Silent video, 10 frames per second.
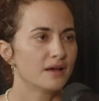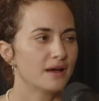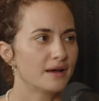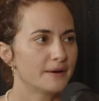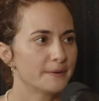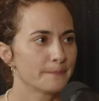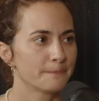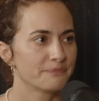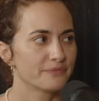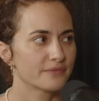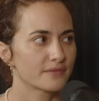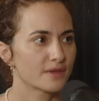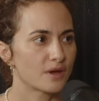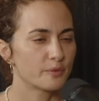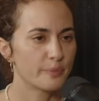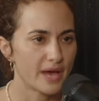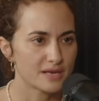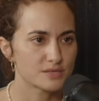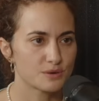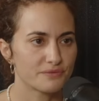on
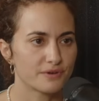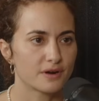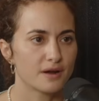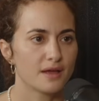Passover,